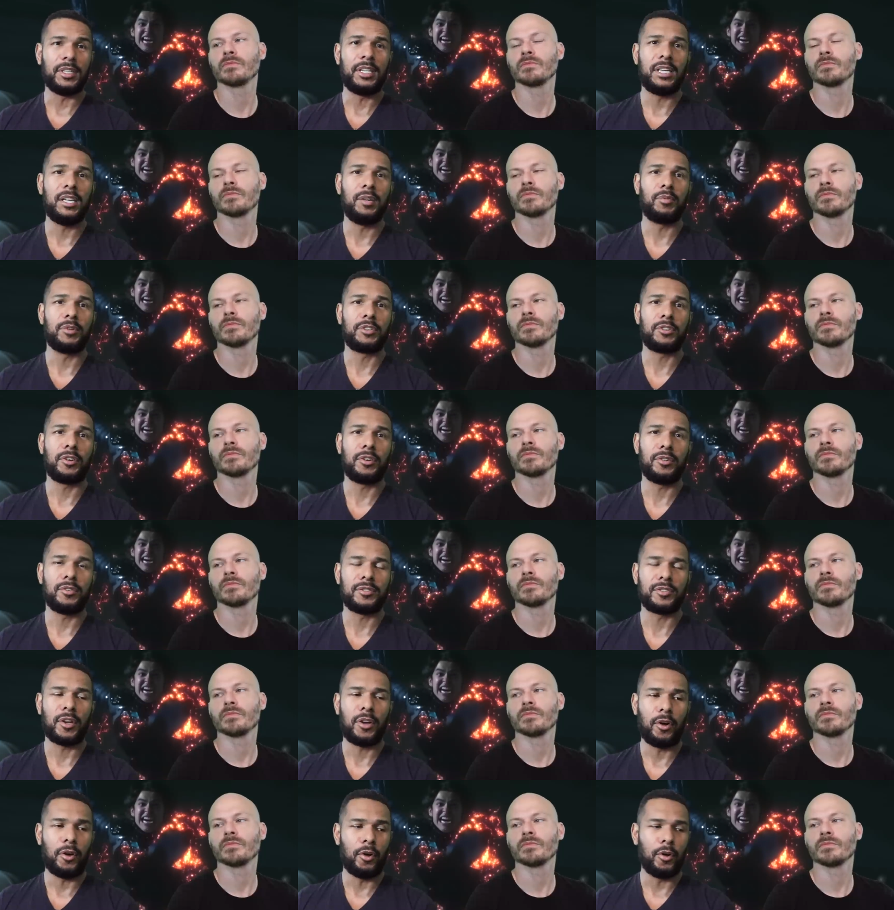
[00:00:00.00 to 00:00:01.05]
Speaker 1: and he returns
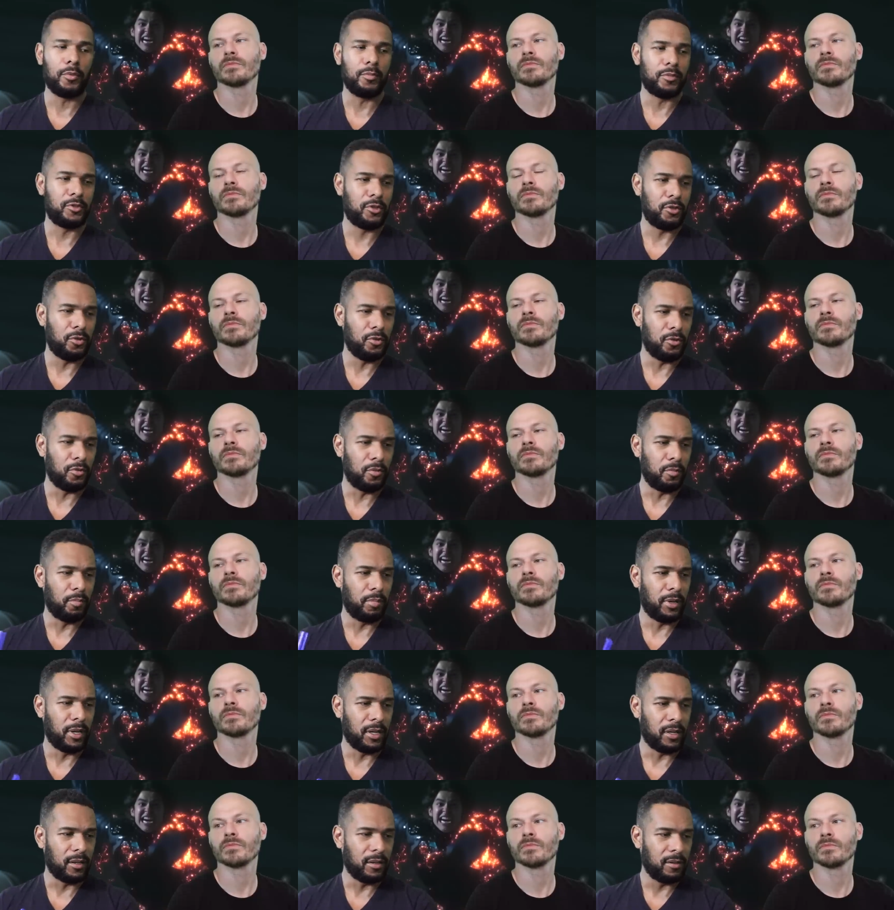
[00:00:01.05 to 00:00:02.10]
home to.
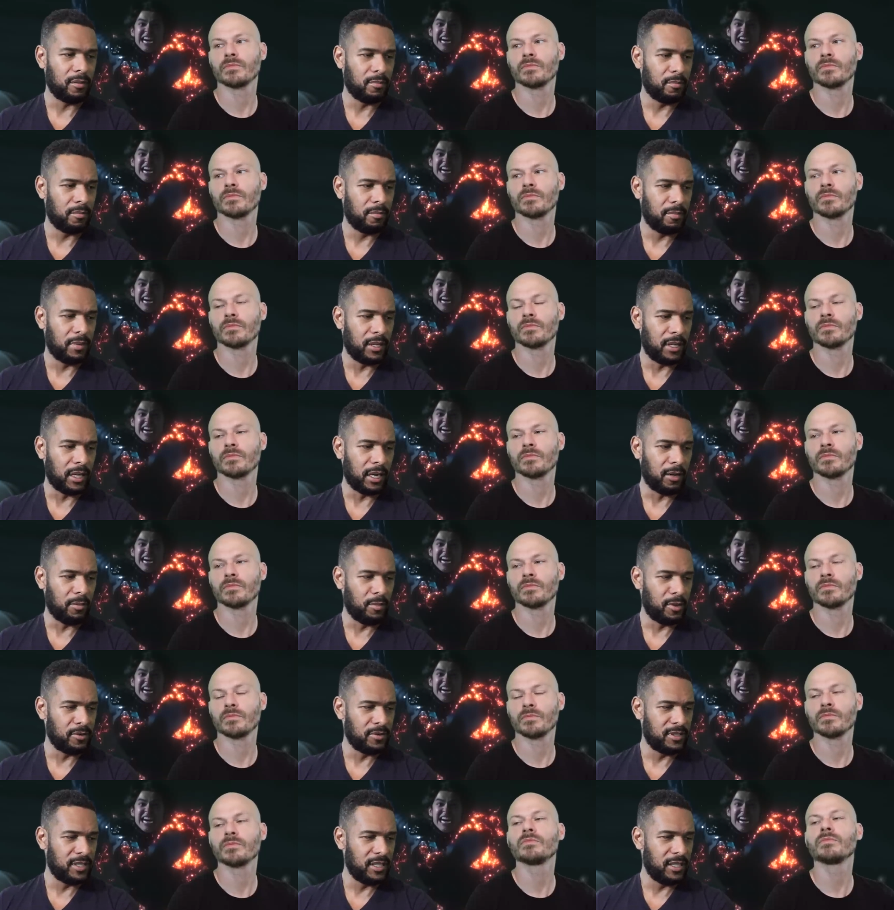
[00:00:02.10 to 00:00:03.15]
Pol-
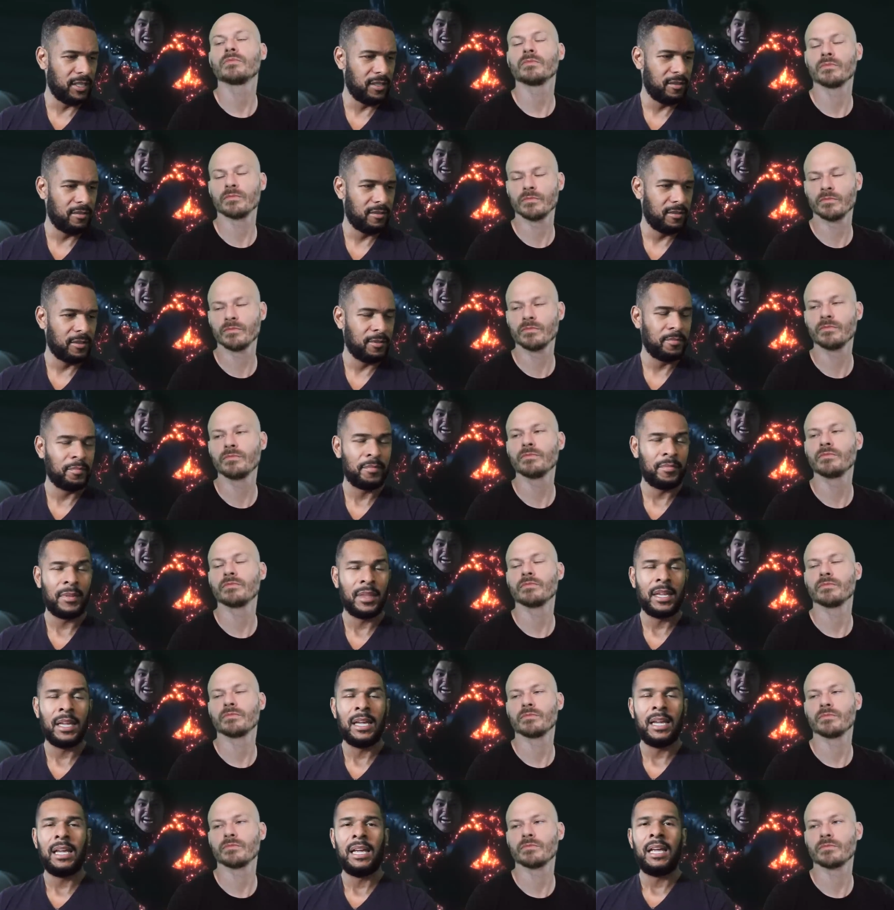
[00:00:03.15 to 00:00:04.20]
Palmera City. Mm-hmm.
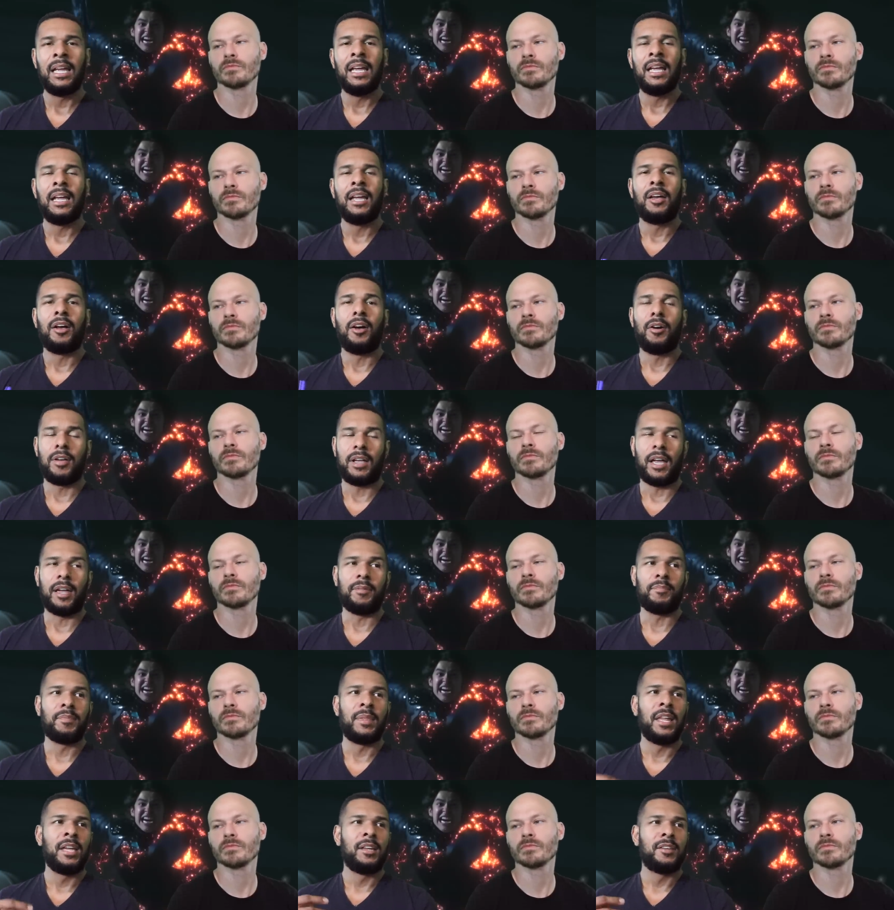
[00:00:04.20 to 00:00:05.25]
Okay,
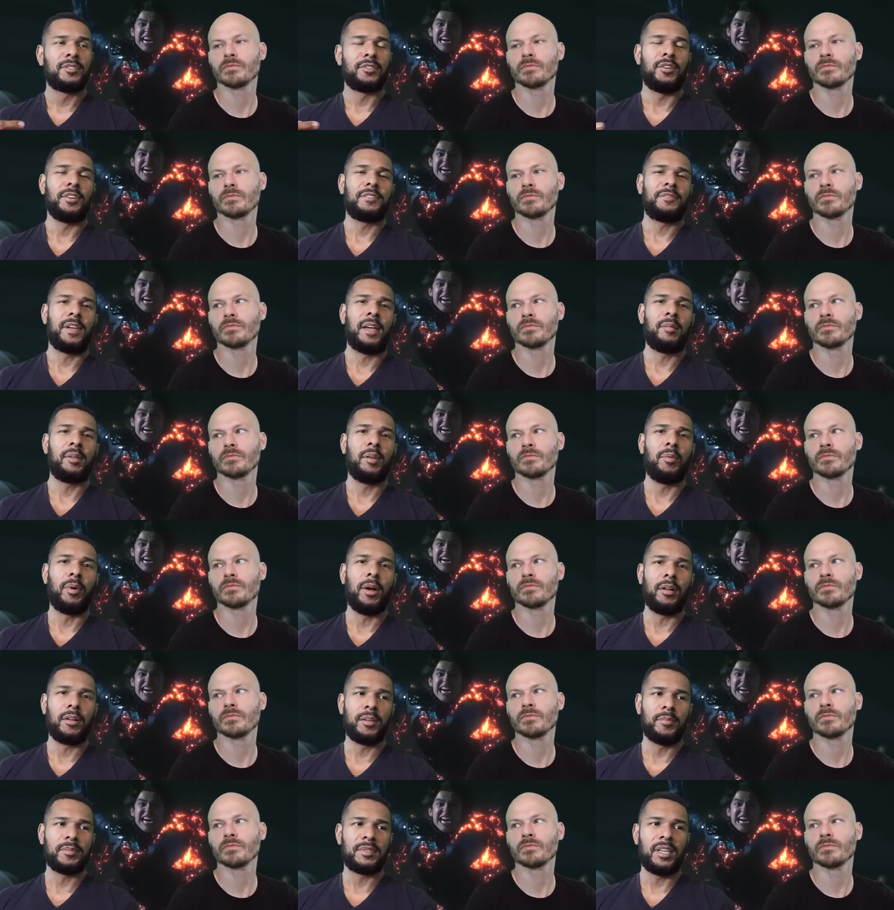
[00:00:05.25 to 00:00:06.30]
so his family
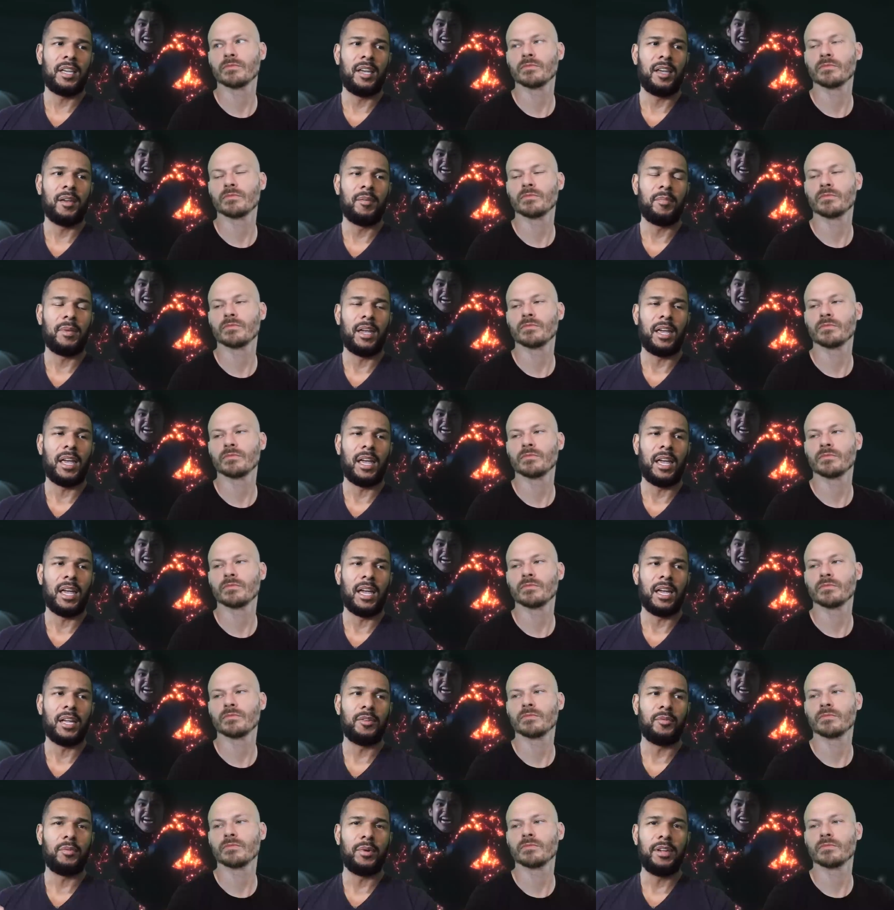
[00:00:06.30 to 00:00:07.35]
welcomes him,
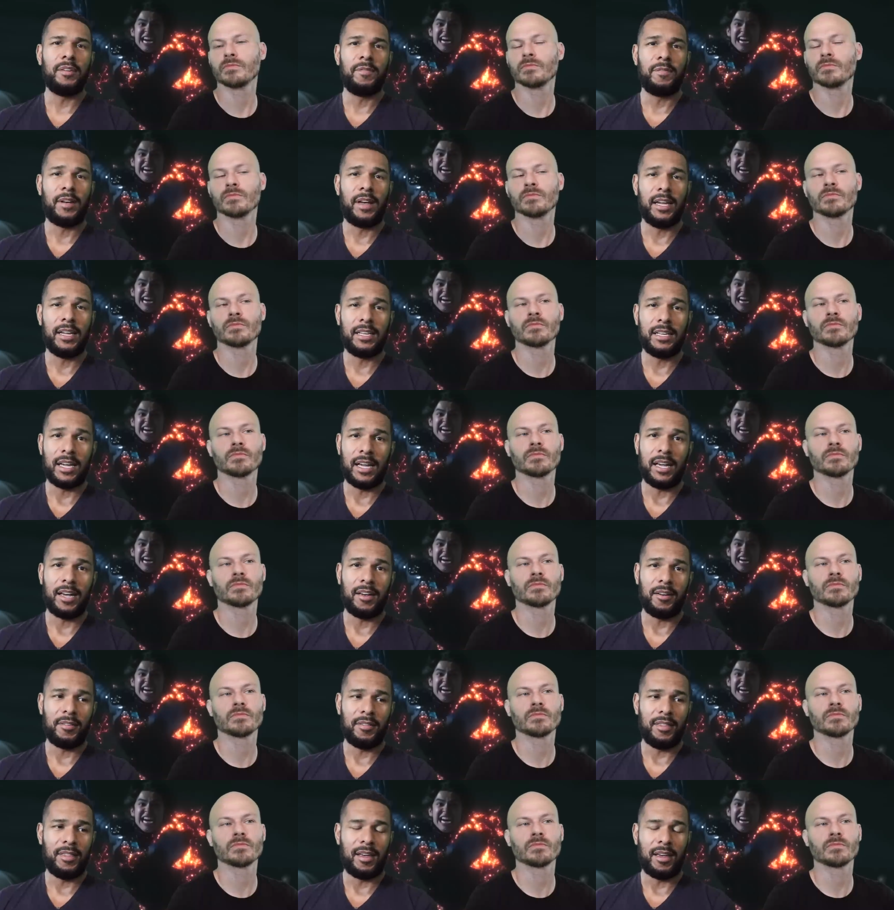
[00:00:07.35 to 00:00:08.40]
and we find
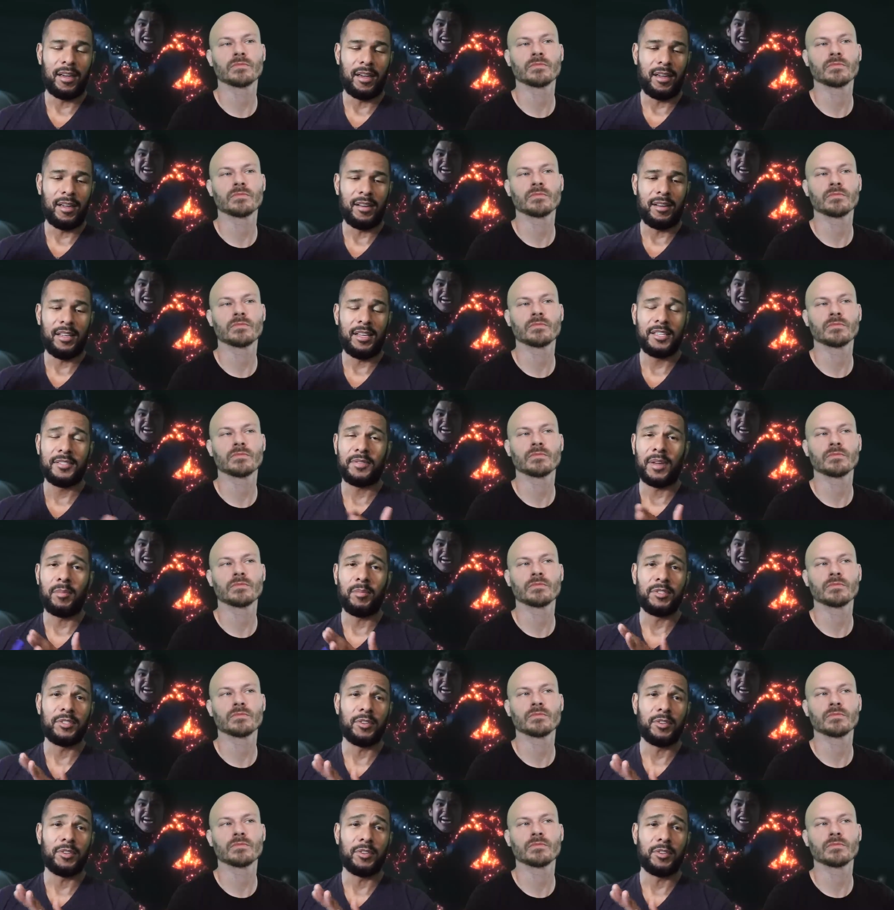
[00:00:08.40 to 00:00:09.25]
out that his family